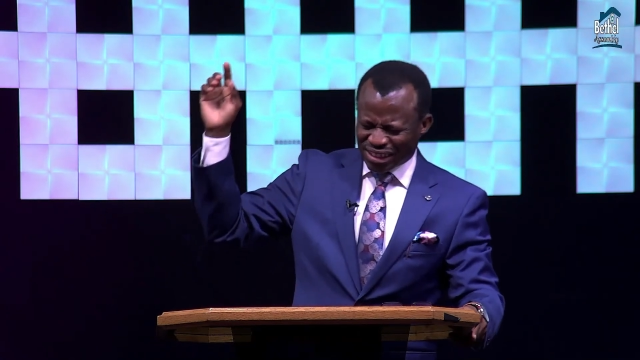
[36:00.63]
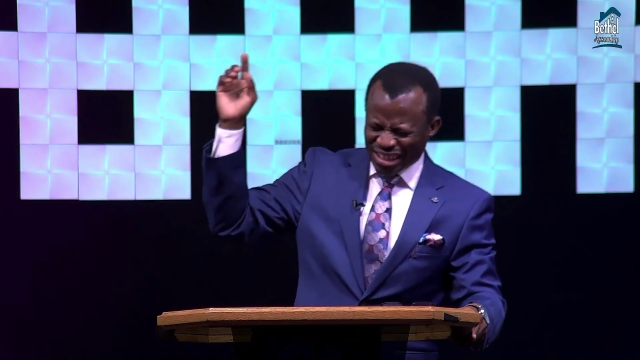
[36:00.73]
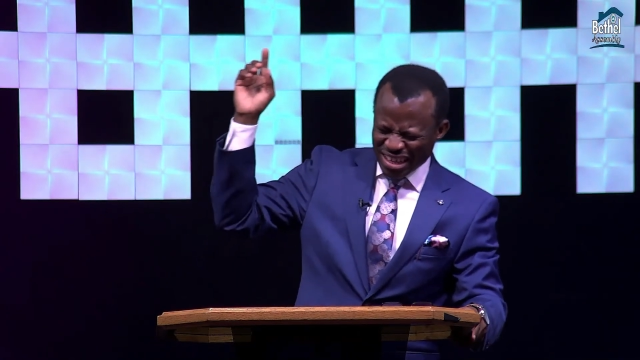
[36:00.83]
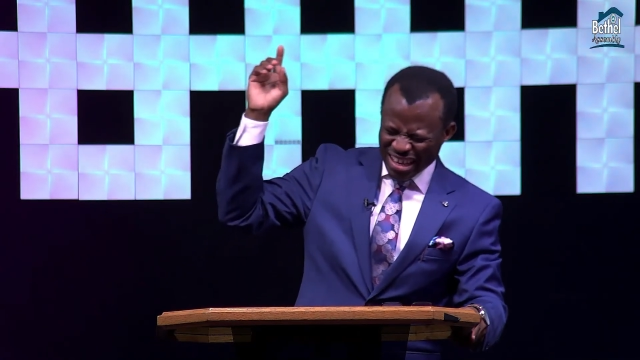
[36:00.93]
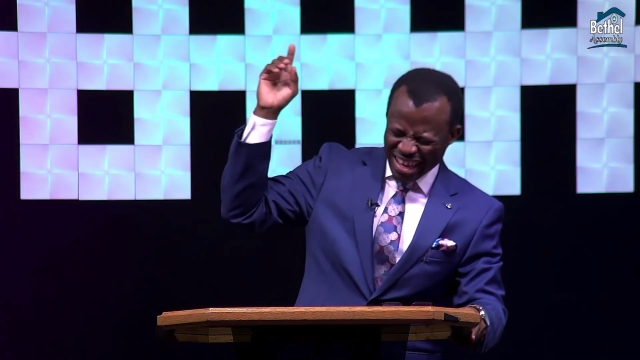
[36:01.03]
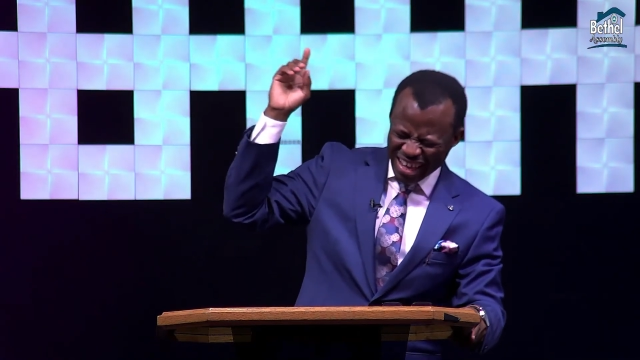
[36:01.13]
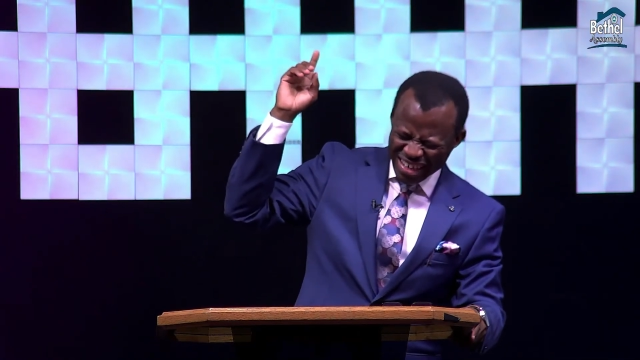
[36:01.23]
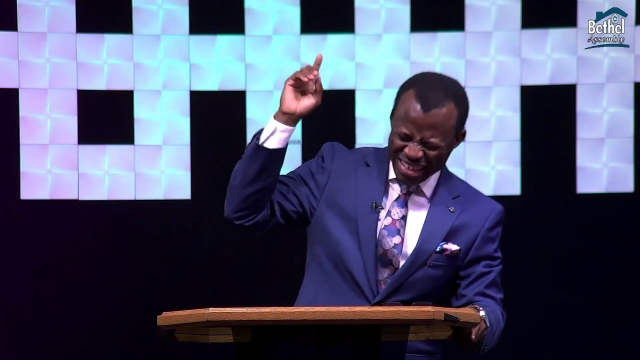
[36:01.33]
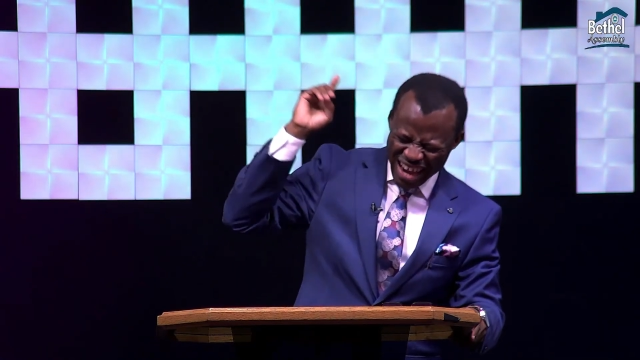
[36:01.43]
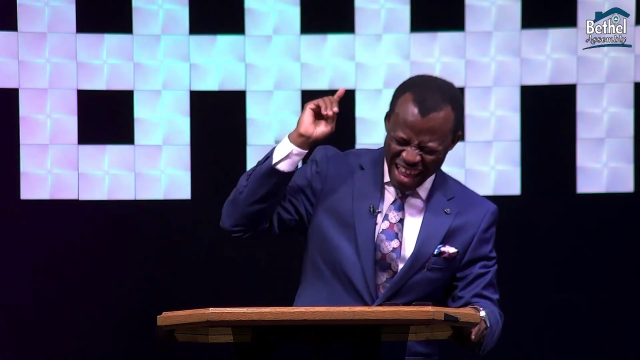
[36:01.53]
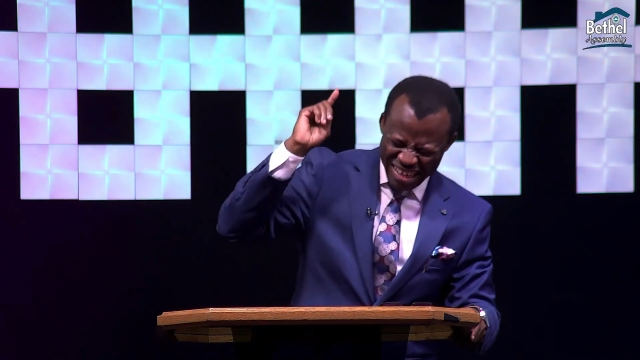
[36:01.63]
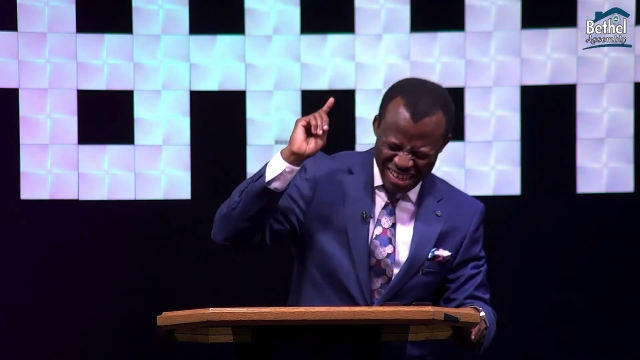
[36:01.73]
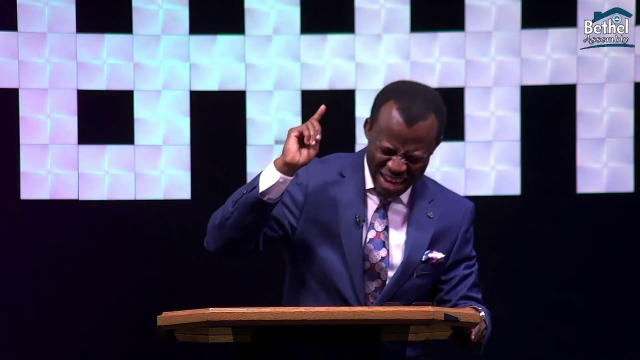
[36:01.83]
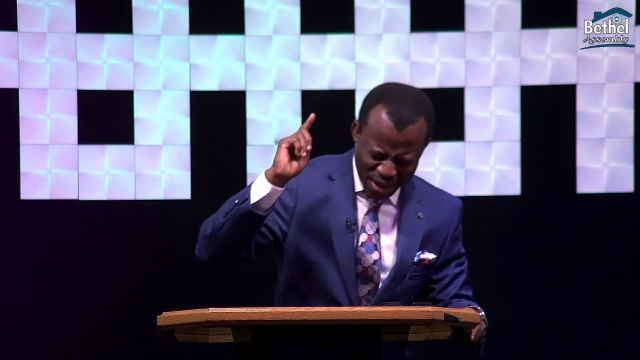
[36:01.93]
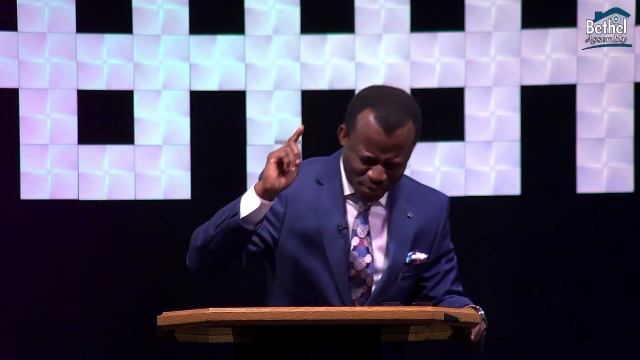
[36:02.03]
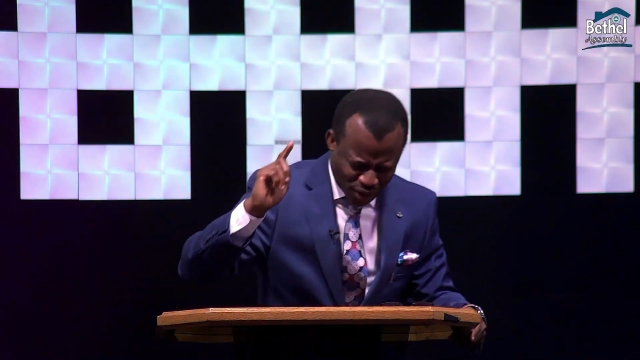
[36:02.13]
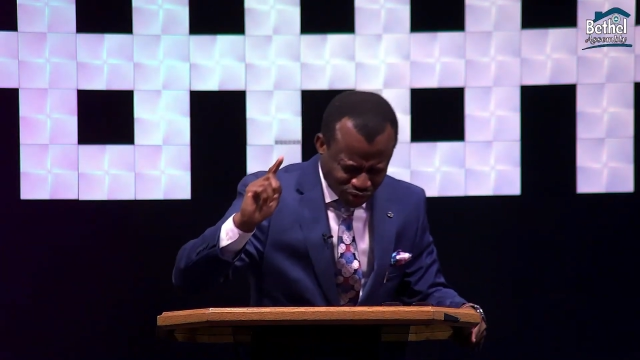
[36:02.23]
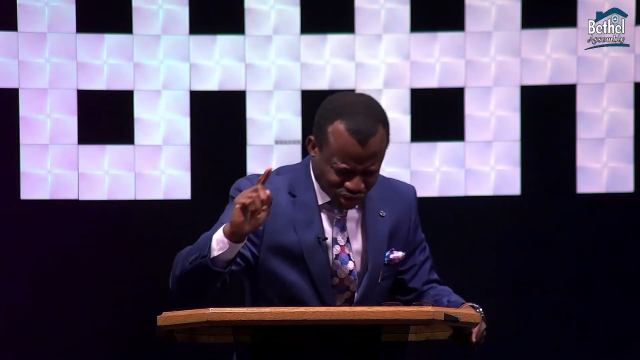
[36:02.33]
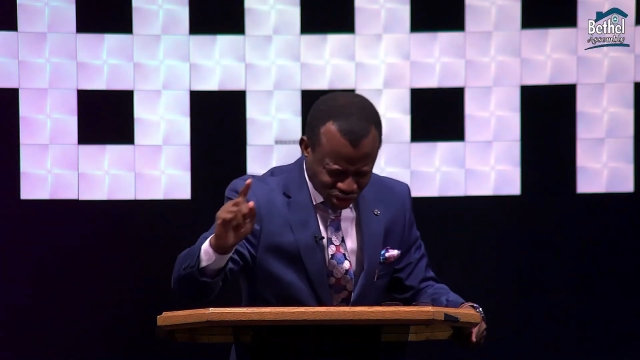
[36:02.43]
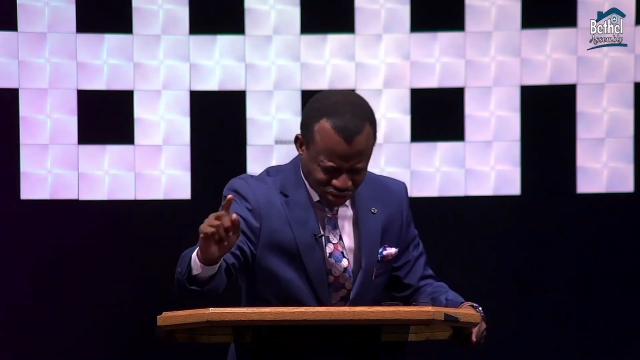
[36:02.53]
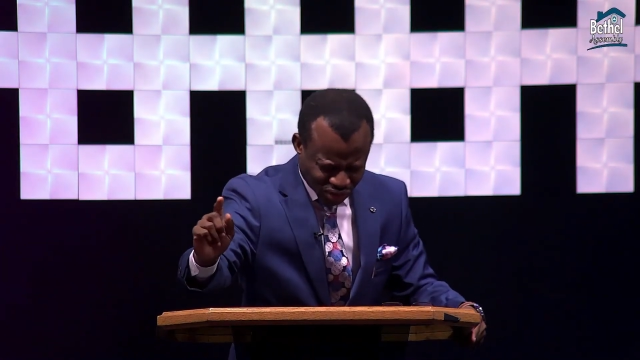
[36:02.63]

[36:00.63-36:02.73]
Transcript: in the name of Jesus,